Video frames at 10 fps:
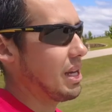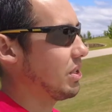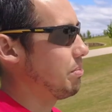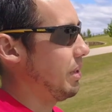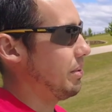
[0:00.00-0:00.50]

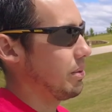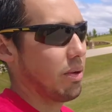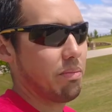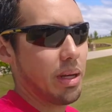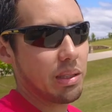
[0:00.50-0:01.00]
master
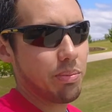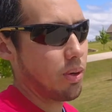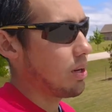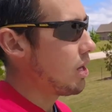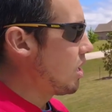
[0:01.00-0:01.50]
bedroom of
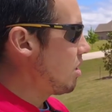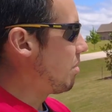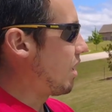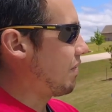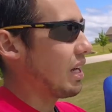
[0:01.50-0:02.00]
baseboard
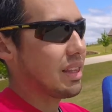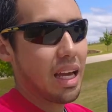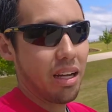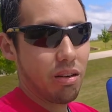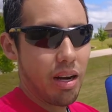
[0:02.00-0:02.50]
but I've
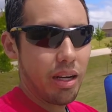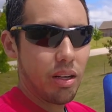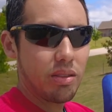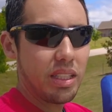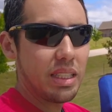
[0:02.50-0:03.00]
got that
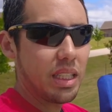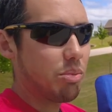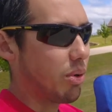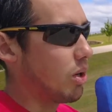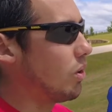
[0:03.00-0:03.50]
Graco
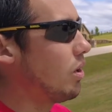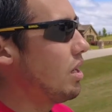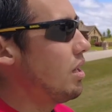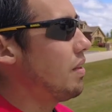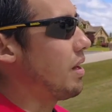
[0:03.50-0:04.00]
TC
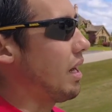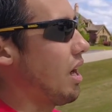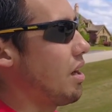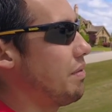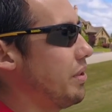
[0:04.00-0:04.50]
Pro that
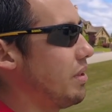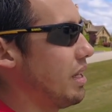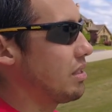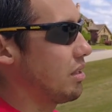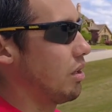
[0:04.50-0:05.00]
I got a
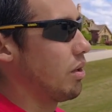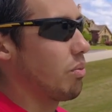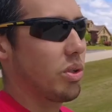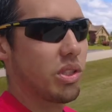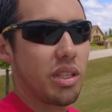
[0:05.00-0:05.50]
few days
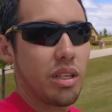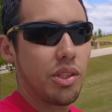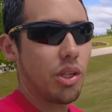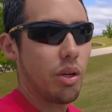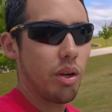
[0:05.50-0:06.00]
ago and we're just
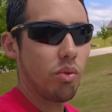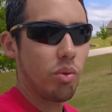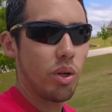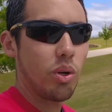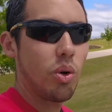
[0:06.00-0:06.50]
going to show you a
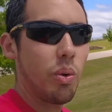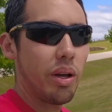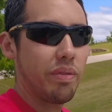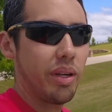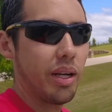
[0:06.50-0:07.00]
real
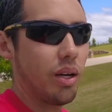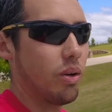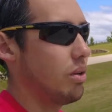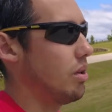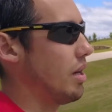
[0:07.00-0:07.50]
quick
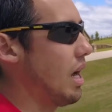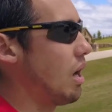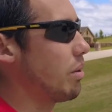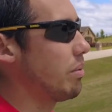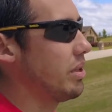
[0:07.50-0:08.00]
video on
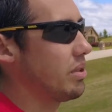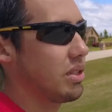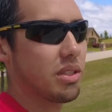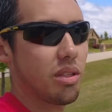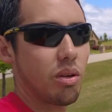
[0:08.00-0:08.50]
how we would
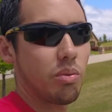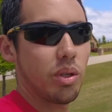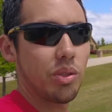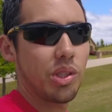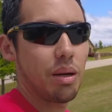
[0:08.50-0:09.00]
use this on a
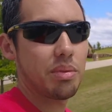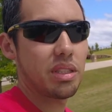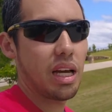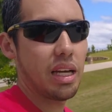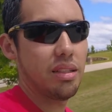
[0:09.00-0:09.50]
real
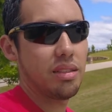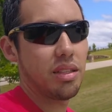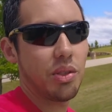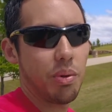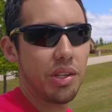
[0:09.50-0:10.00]
job site
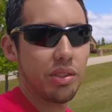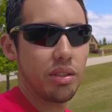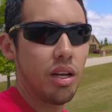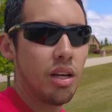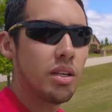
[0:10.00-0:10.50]

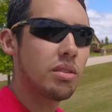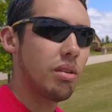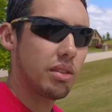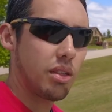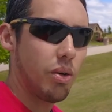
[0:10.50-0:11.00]
situation.
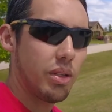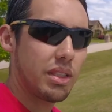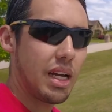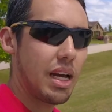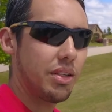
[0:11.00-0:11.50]
So let's
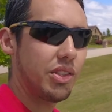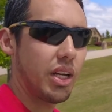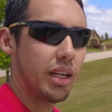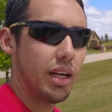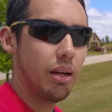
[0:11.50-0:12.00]
go inside
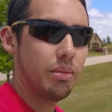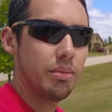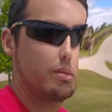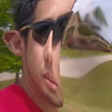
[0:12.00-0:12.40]
and check it out.